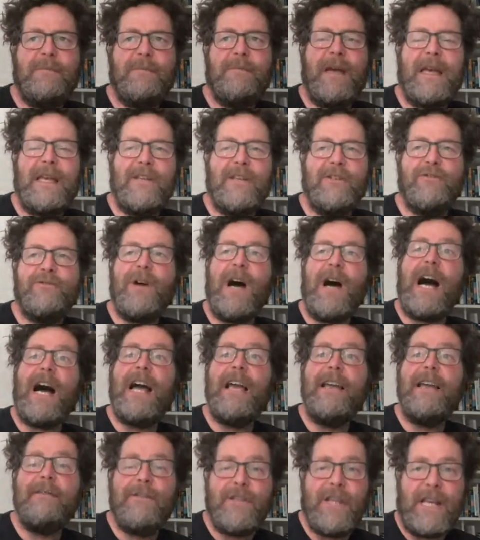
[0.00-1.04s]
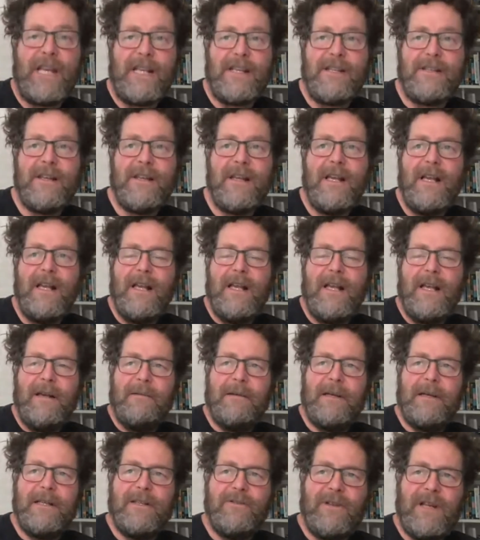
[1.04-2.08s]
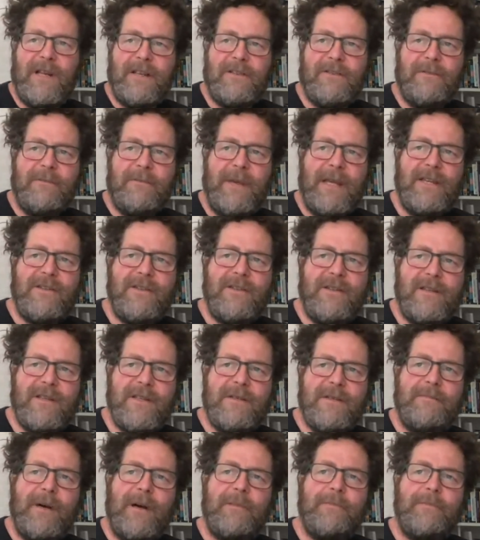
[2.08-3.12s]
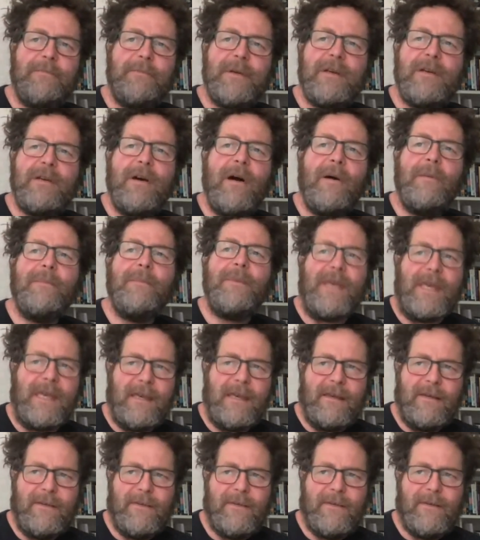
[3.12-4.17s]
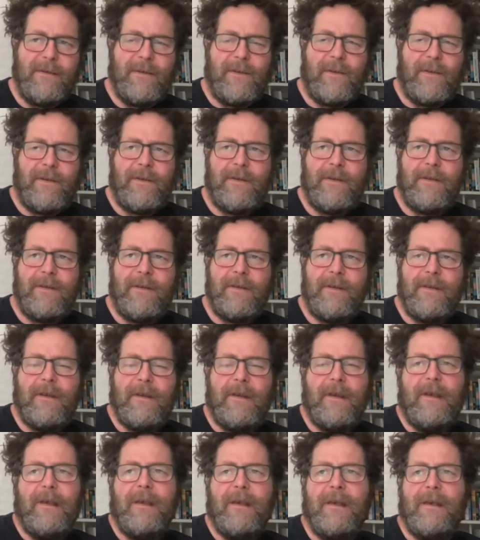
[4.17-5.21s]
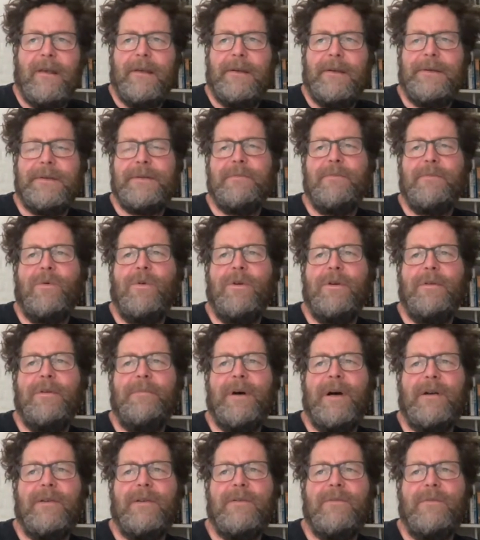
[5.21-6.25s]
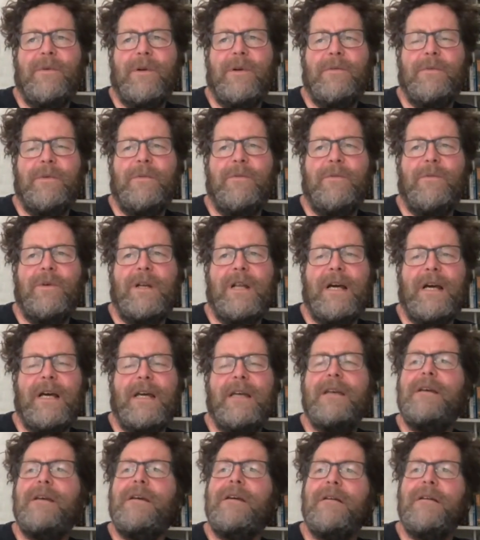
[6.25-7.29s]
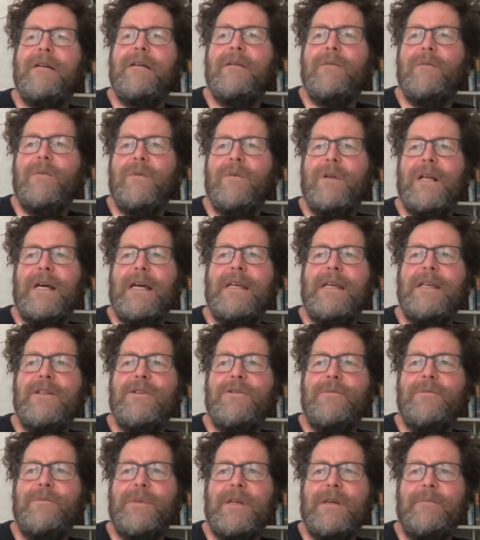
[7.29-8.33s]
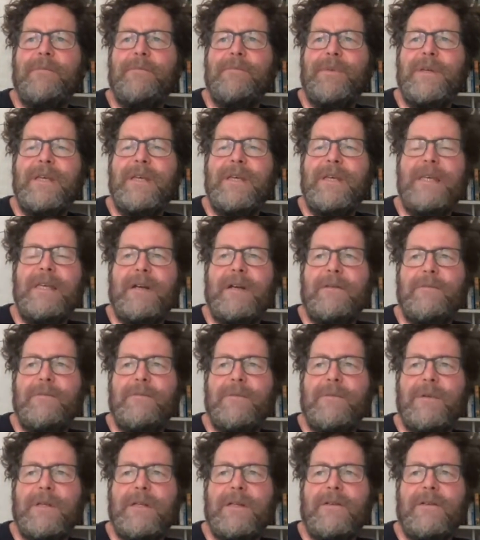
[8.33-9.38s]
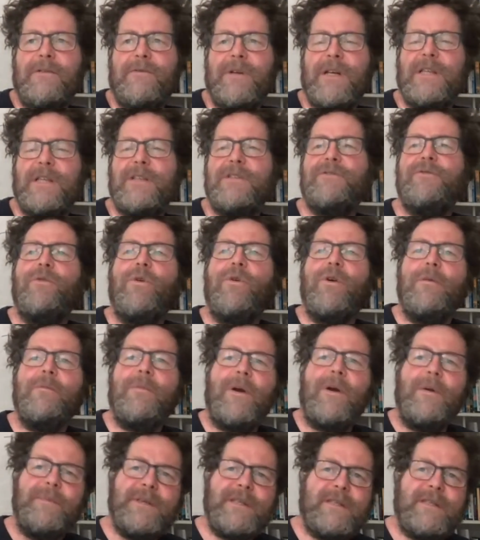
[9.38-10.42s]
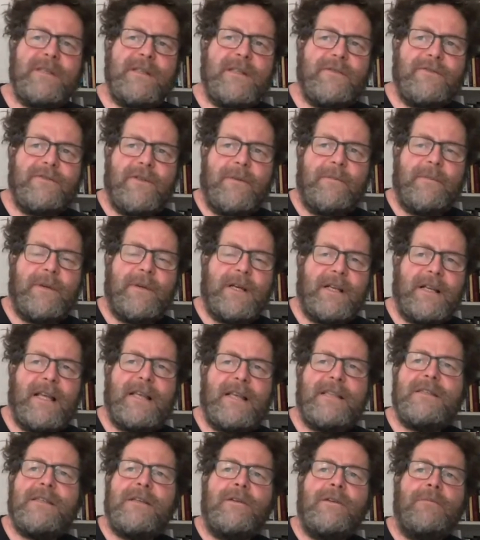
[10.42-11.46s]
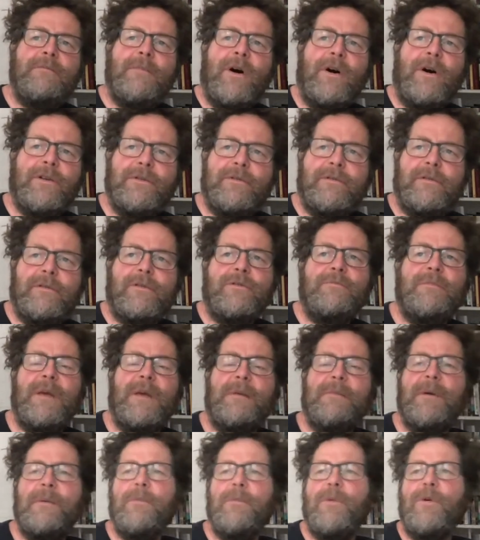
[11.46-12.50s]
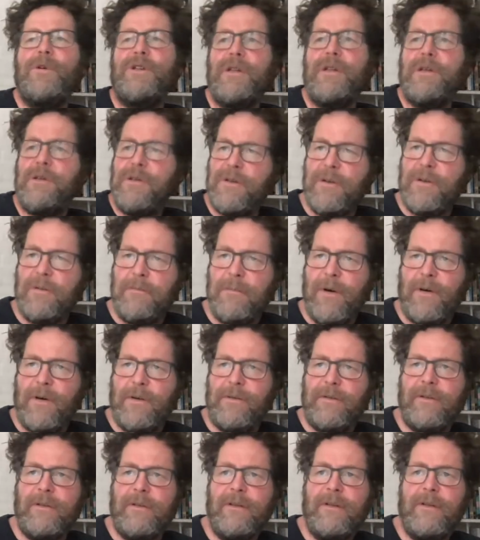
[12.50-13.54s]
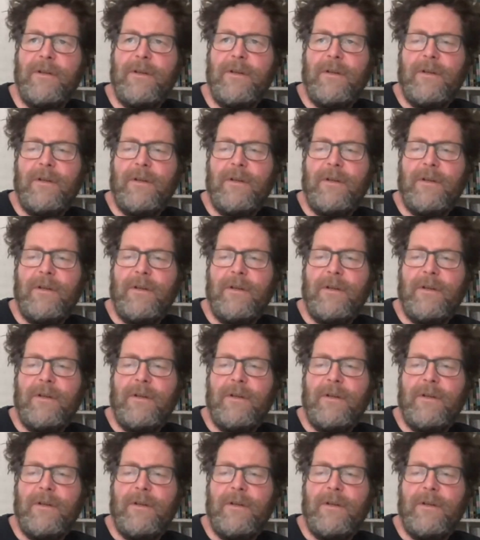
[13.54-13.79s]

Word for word: we may drive change and transformation is about becoming. It's more about what we would like would like it to be. be. Like we transform our business from a classical model to maybe a more digital model.